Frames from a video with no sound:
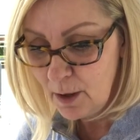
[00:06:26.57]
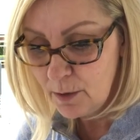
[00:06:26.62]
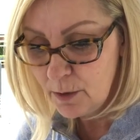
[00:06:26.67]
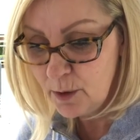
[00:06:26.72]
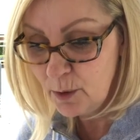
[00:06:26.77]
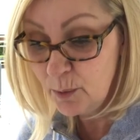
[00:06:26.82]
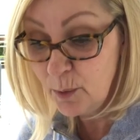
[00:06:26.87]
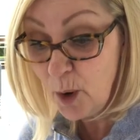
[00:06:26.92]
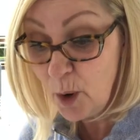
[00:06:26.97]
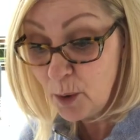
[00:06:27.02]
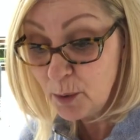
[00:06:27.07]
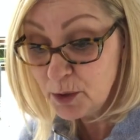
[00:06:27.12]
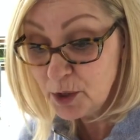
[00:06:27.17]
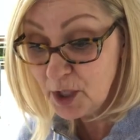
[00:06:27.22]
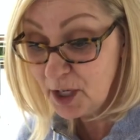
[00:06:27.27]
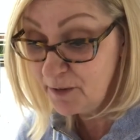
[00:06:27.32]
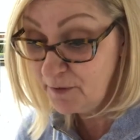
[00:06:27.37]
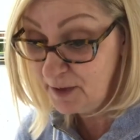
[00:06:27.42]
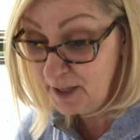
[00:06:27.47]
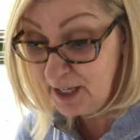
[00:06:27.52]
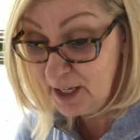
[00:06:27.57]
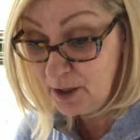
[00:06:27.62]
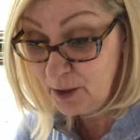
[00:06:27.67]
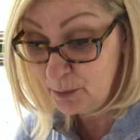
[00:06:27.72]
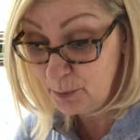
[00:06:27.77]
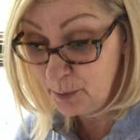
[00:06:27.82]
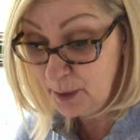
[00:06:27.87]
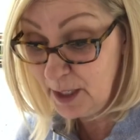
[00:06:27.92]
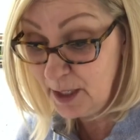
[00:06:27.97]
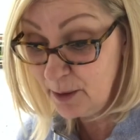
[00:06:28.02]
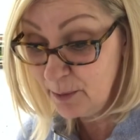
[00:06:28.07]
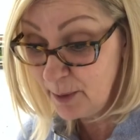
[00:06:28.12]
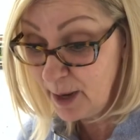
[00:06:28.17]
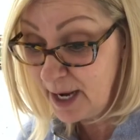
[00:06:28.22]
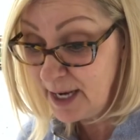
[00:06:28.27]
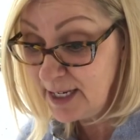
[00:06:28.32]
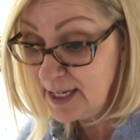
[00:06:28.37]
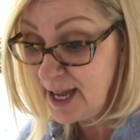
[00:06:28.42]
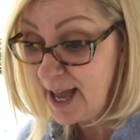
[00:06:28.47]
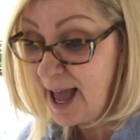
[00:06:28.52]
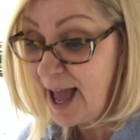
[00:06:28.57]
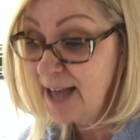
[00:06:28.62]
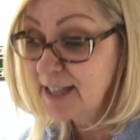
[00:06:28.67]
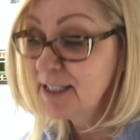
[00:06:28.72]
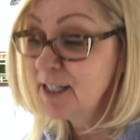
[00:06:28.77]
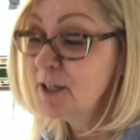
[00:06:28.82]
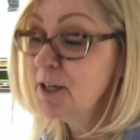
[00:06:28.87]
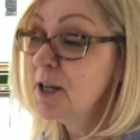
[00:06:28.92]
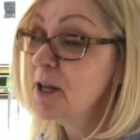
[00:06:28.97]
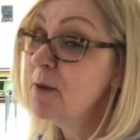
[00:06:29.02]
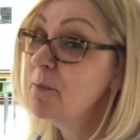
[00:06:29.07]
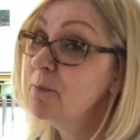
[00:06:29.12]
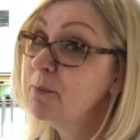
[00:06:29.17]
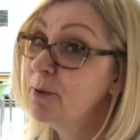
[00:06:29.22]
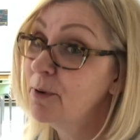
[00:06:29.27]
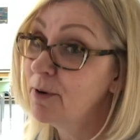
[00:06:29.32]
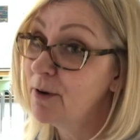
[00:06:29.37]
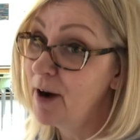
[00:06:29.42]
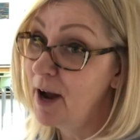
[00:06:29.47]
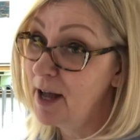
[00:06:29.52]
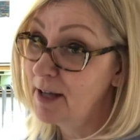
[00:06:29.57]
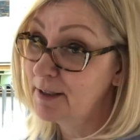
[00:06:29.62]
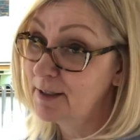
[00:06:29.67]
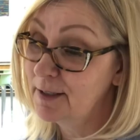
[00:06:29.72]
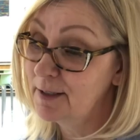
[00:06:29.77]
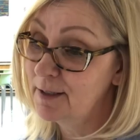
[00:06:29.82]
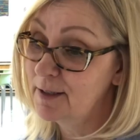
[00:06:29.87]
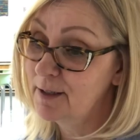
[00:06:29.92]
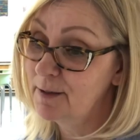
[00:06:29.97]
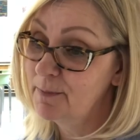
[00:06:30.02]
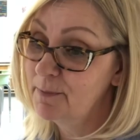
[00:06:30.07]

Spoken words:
The roach, if he could read it right, acted impressed.